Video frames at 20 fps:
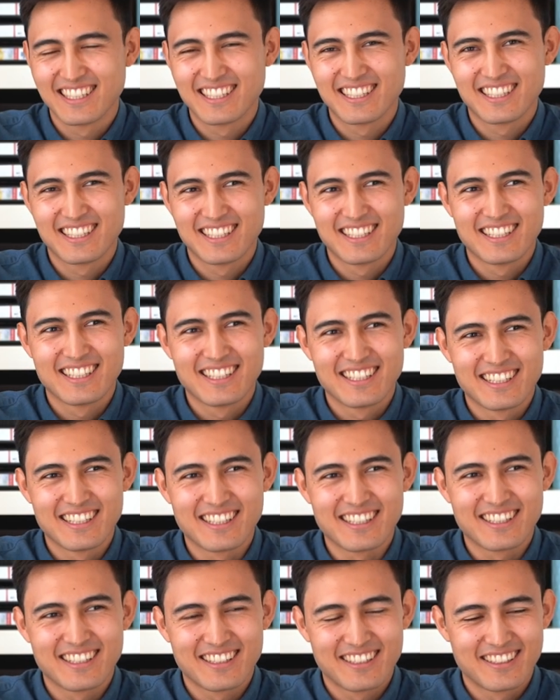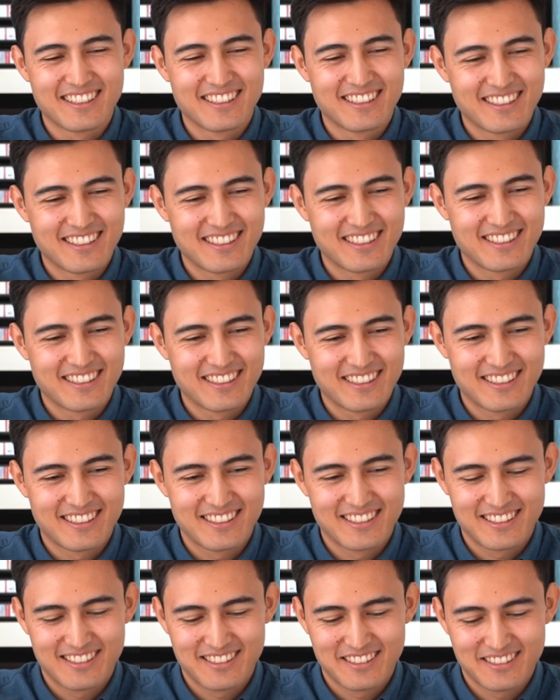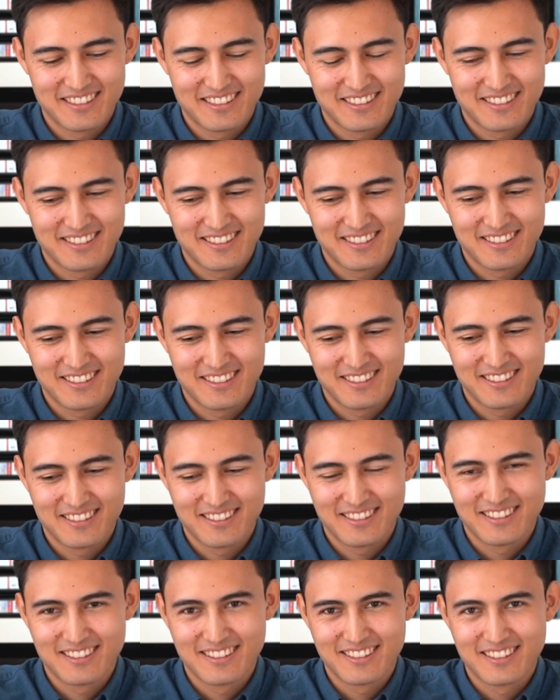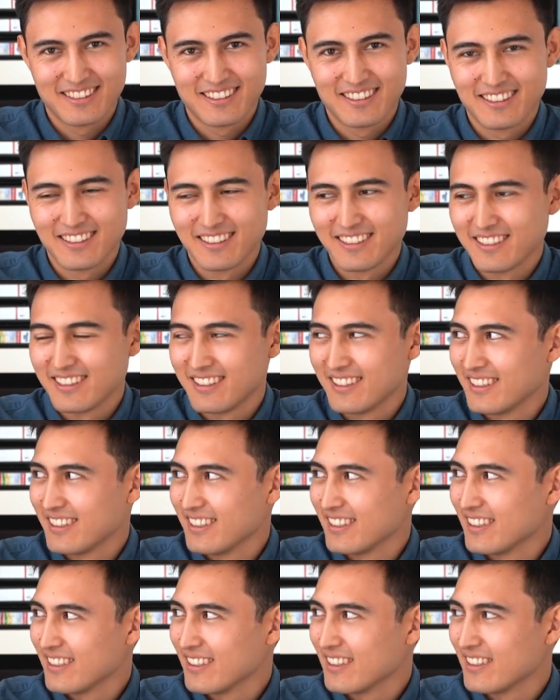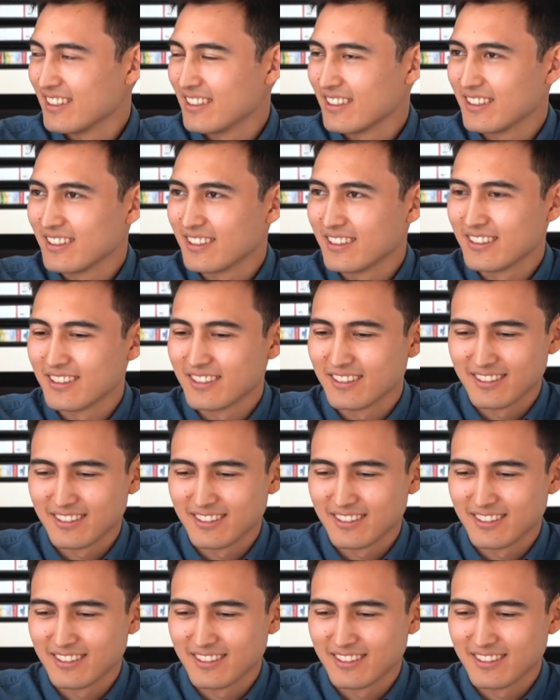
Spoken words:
No words are spoken by the person on screen.